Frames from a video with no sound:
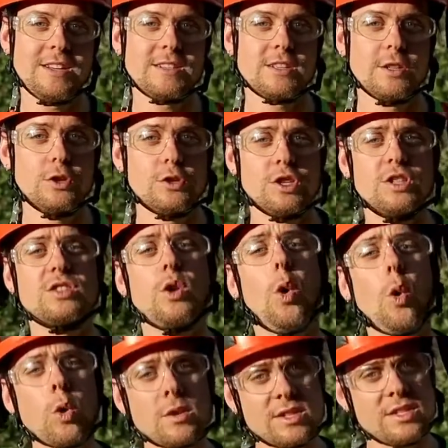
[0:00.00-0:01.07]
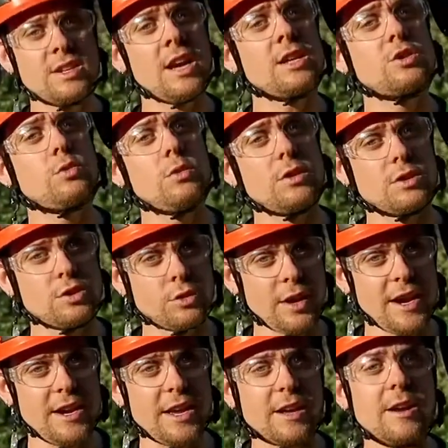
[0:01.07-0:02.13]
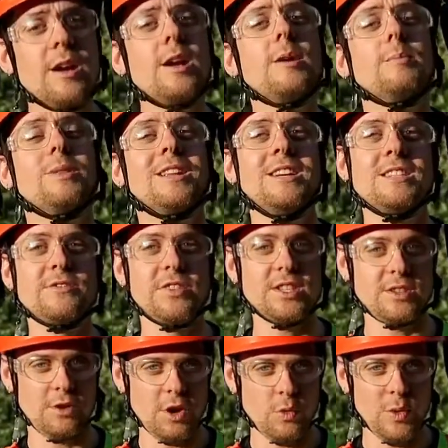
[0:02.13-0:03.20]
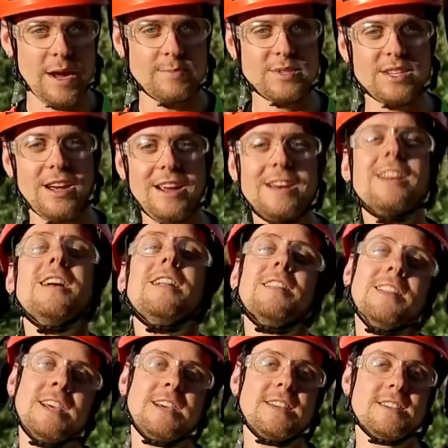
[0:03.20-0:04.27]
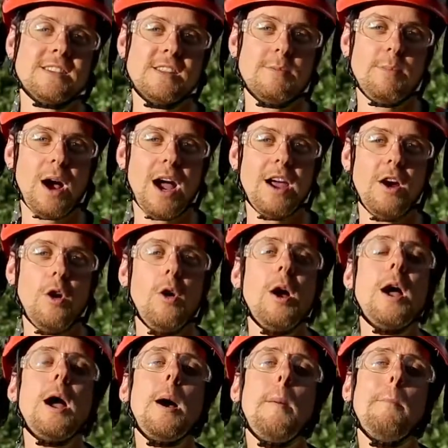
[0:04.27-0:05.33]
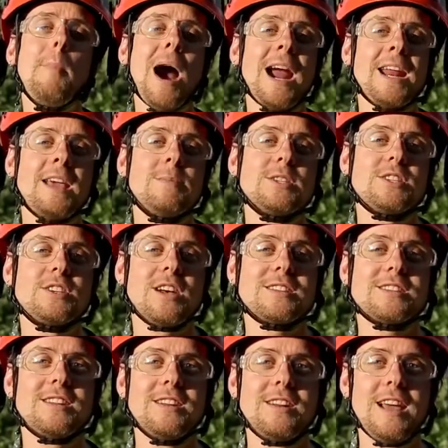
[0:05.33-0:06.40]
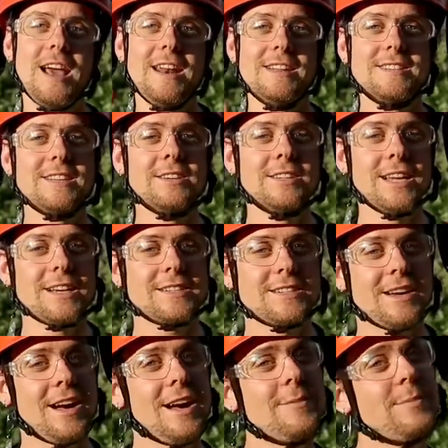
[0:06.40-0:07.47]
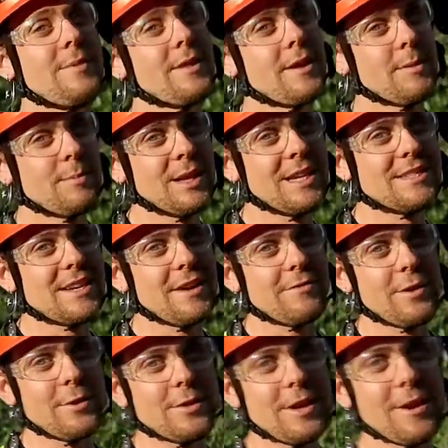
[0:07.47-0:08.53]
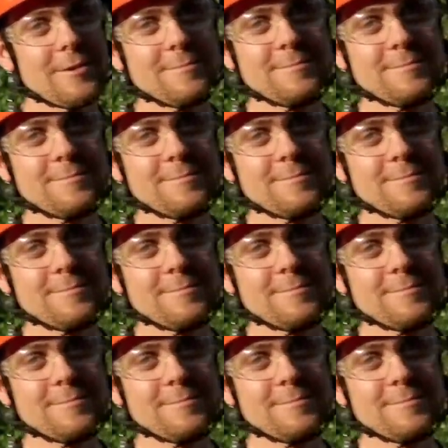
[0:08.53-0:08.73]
Solutions or schedule a training, please visit our website. Link is in the bio. My name is Justin, and until next time, play safe out there.